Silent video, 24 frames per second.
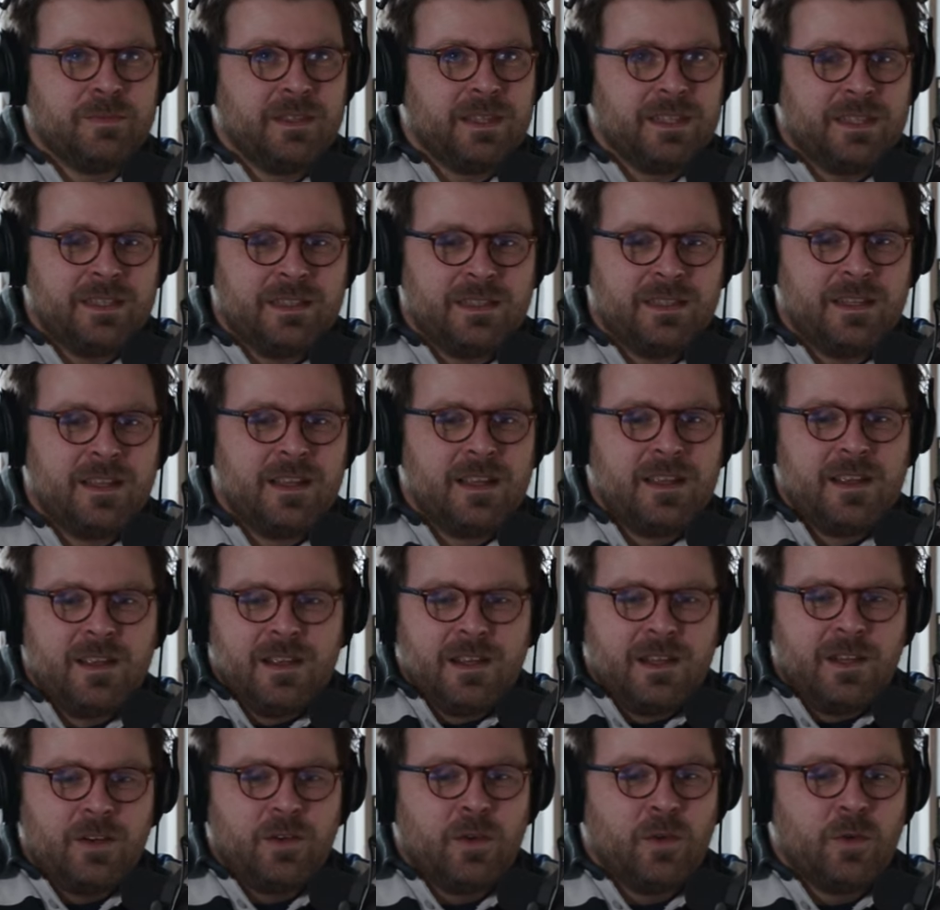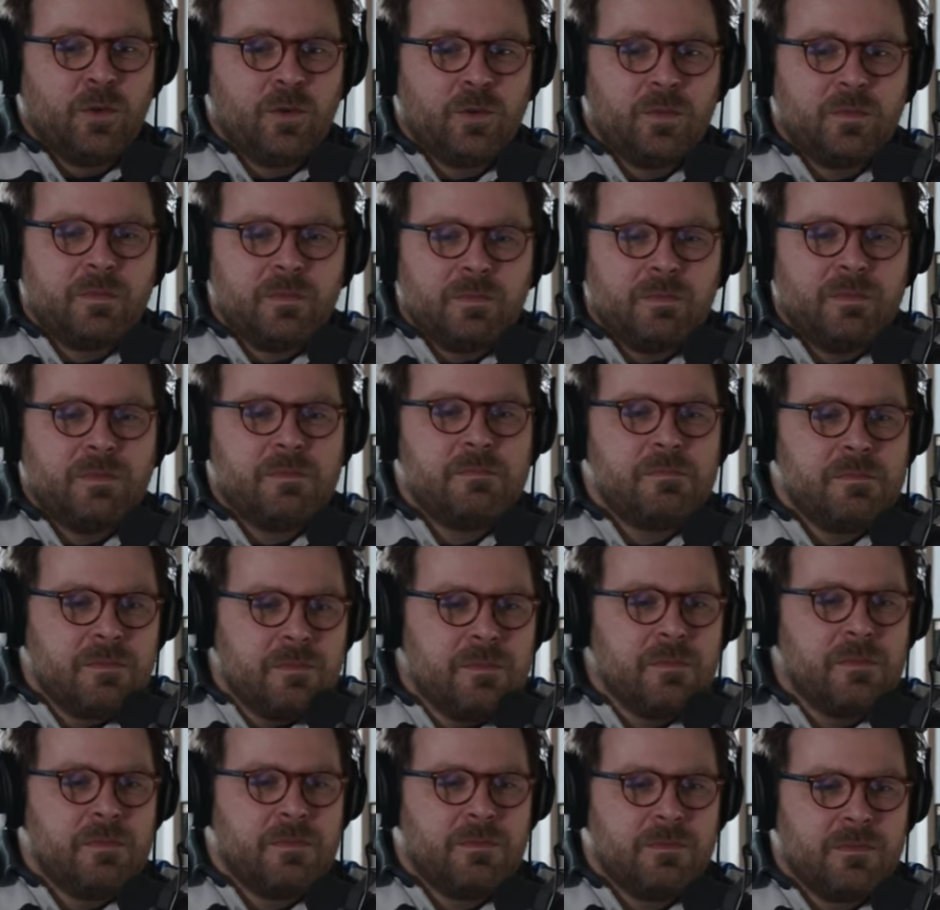be, you know,
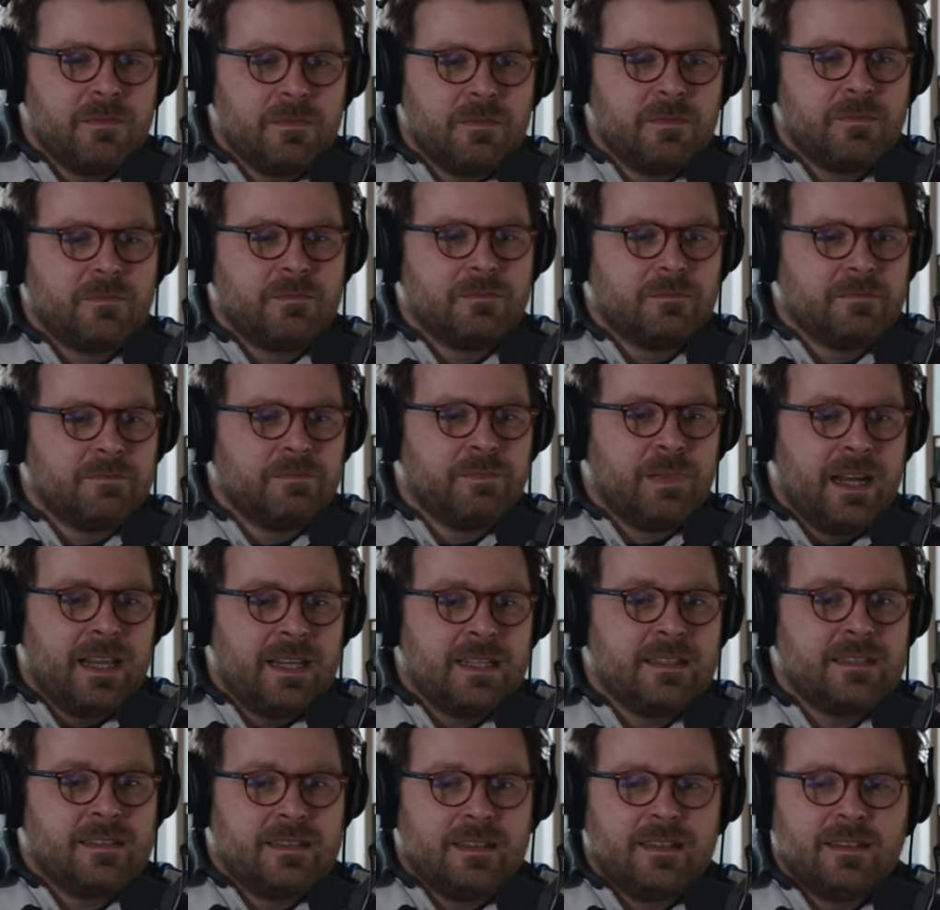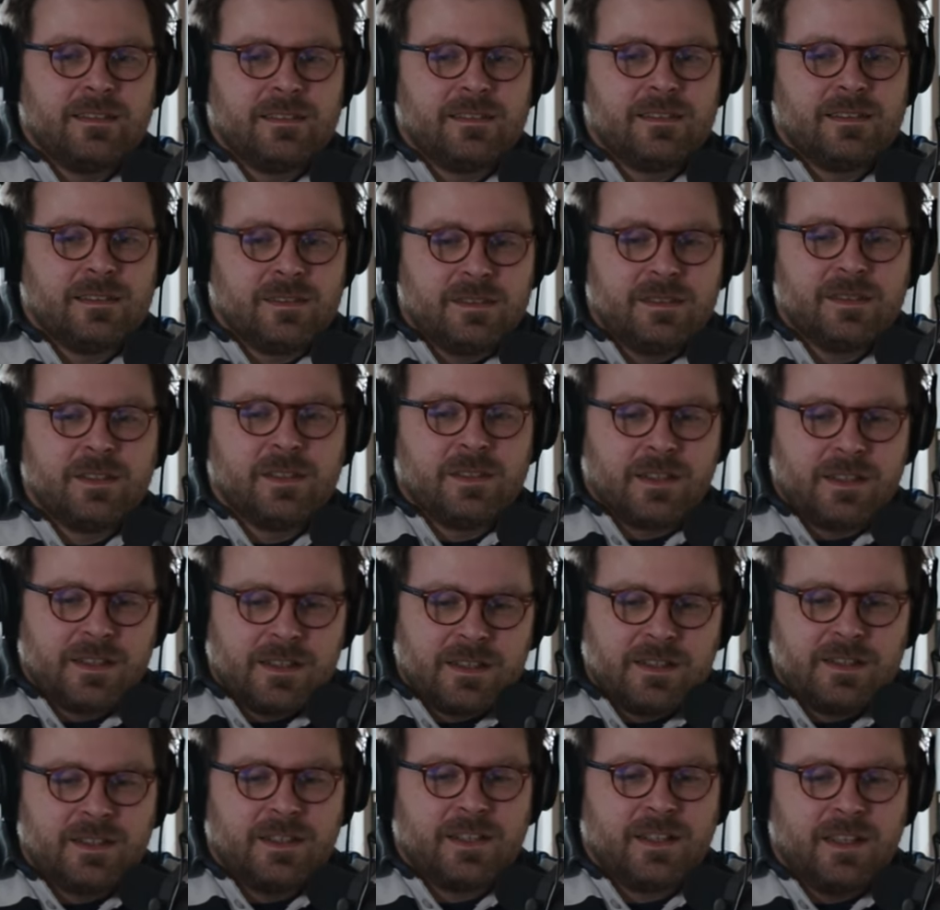placed in
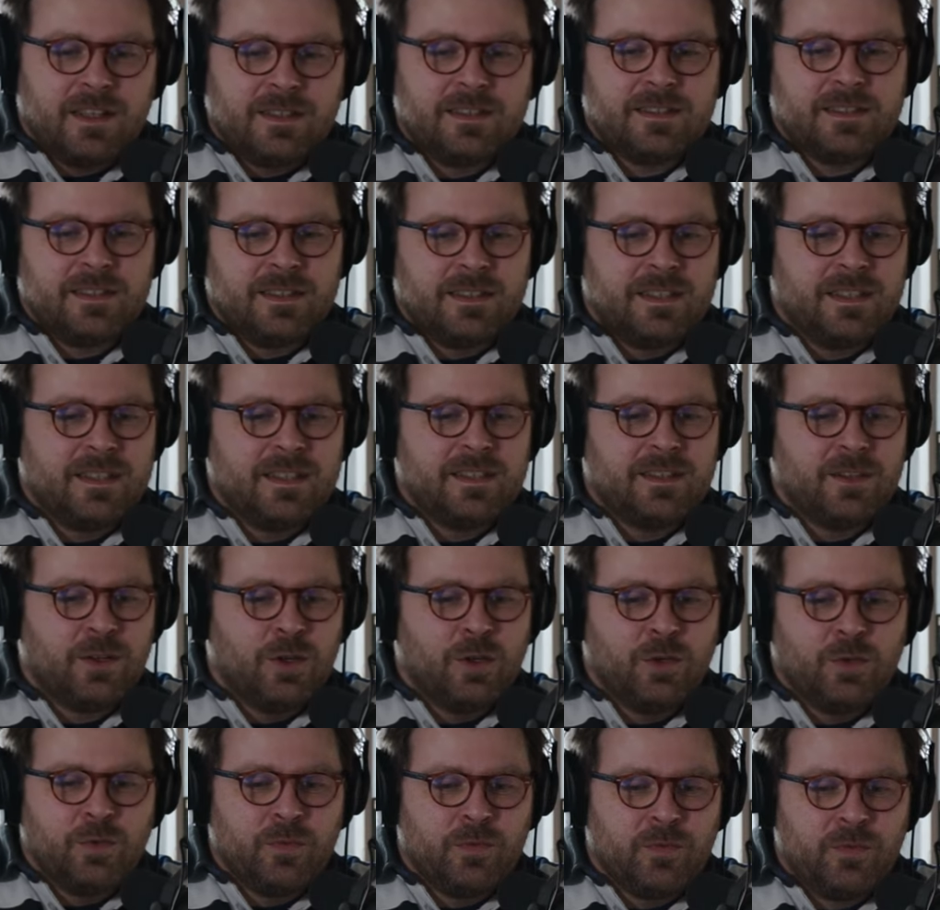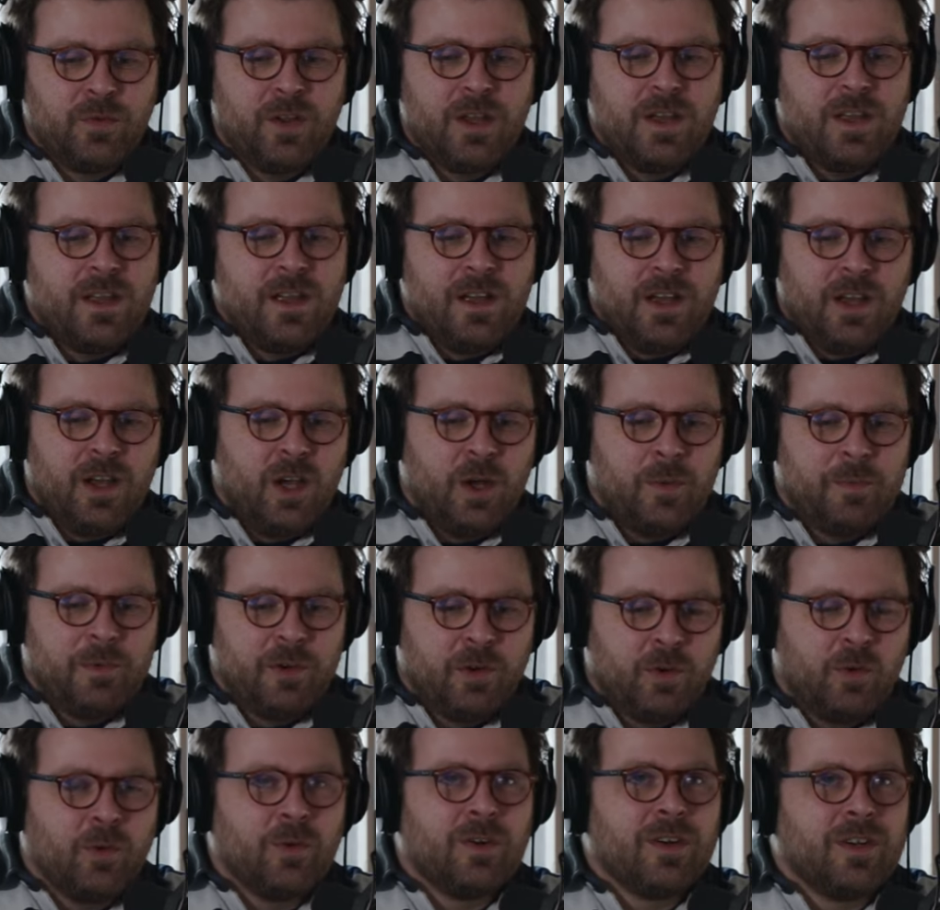the custody of
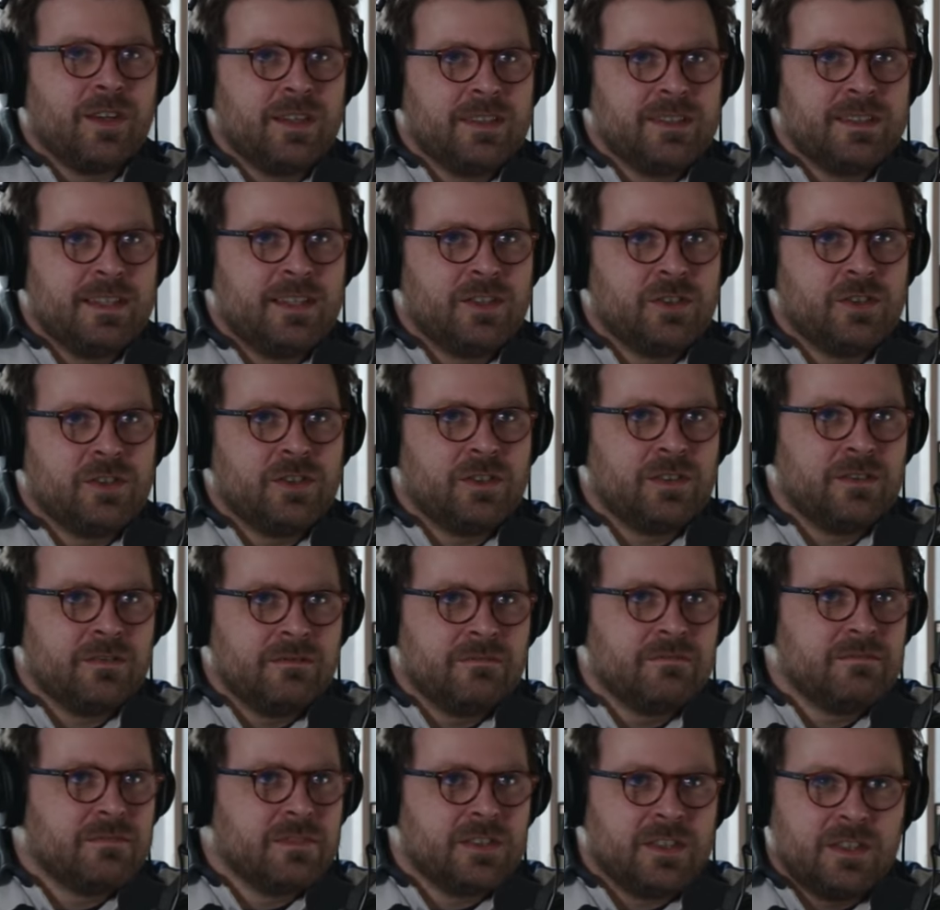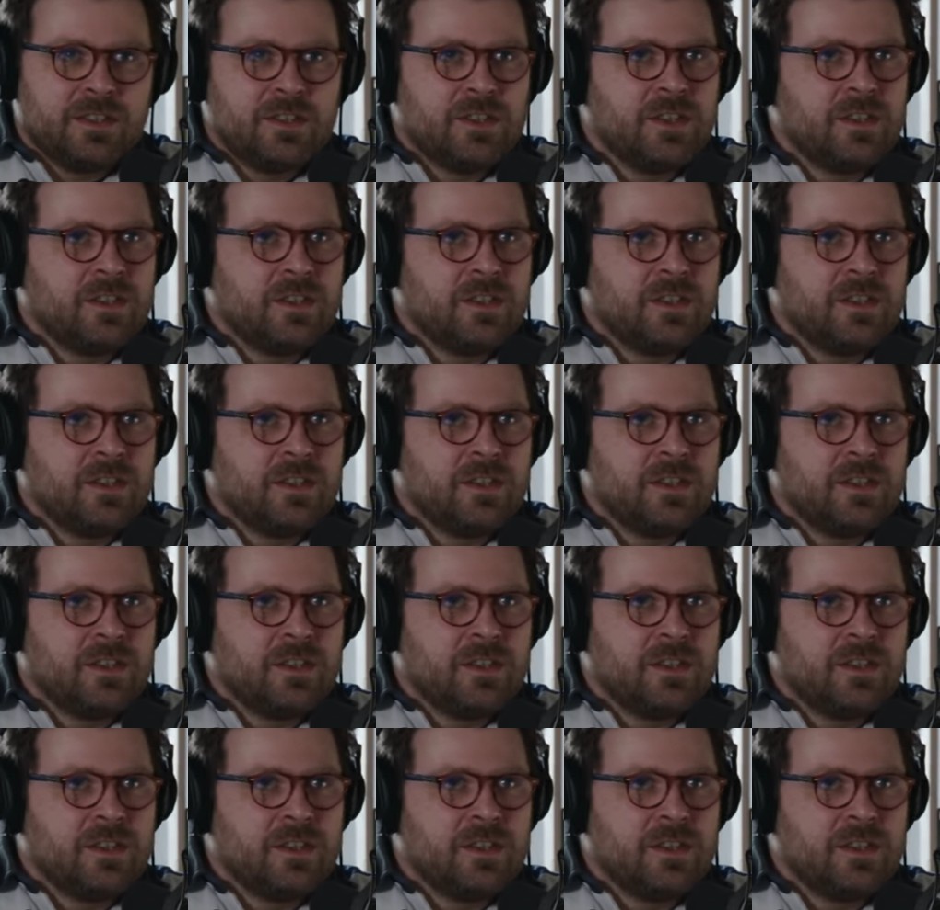an organization such